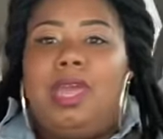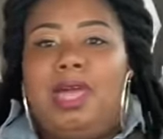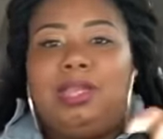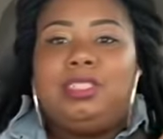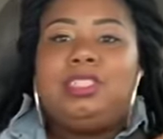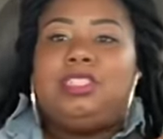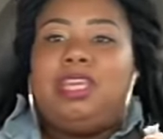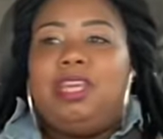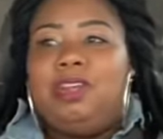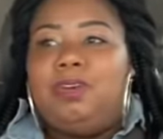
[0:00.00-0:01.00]
Ellie just
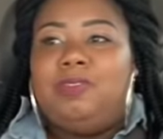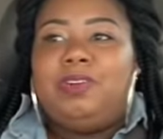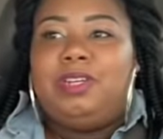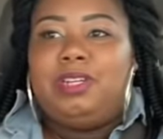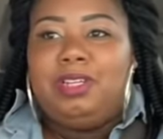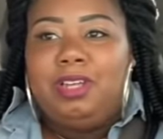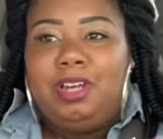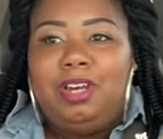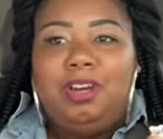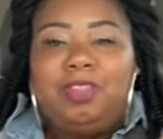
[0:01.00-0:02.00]
getting over
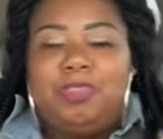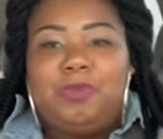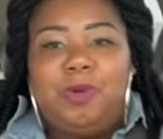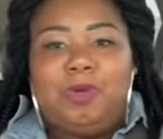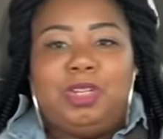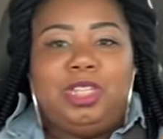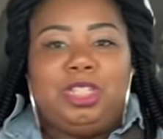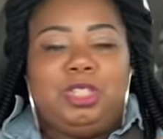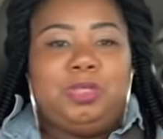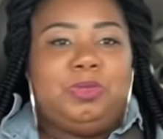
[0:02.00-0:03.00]
the throat
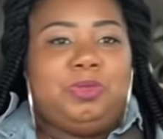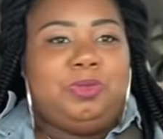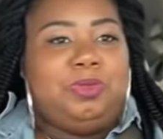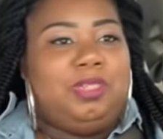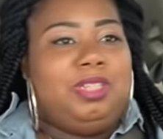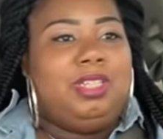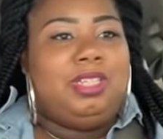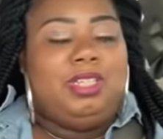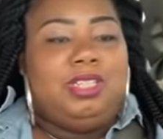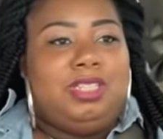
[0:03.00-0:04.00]
issue. CJ ain't
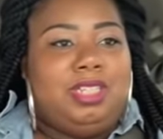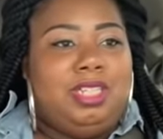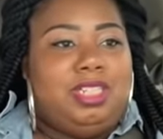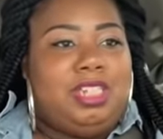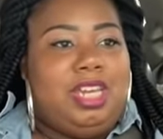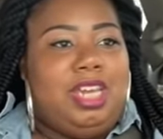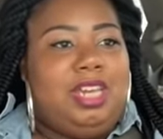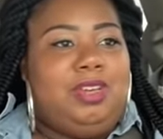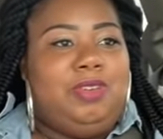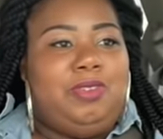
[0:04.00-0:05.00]
over here. CJ yet.
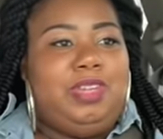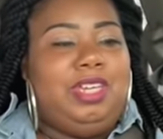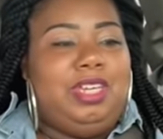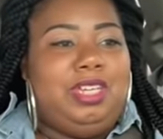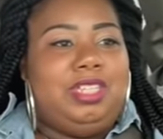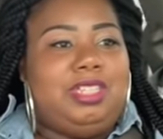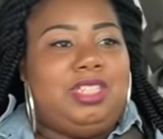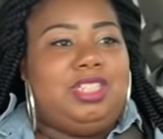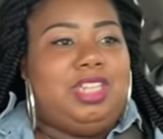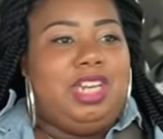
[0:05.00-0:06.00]
ain't Shane over
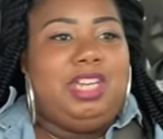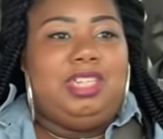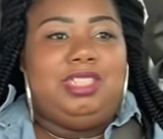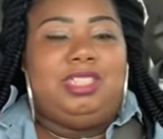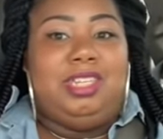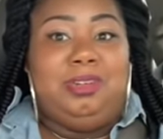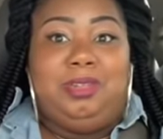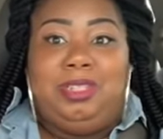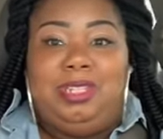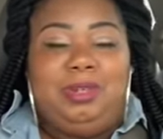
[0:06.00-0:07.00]
here. Still Shane's still
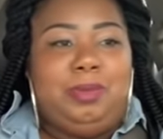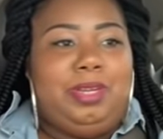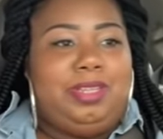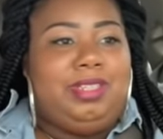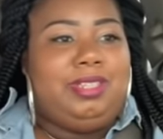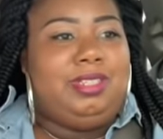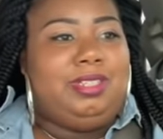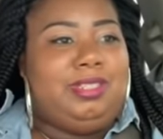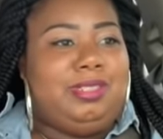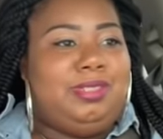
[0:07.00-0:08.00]
under the weather.
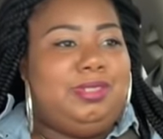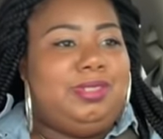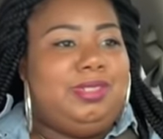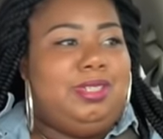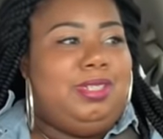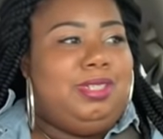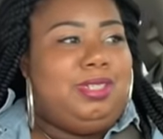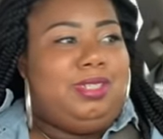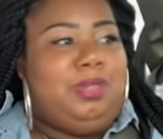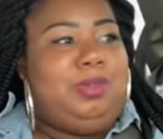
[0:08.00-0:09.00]

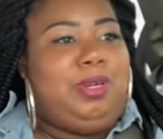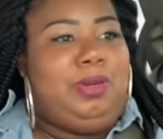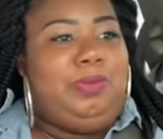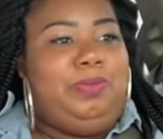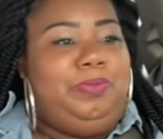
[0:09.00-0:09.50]
So, no.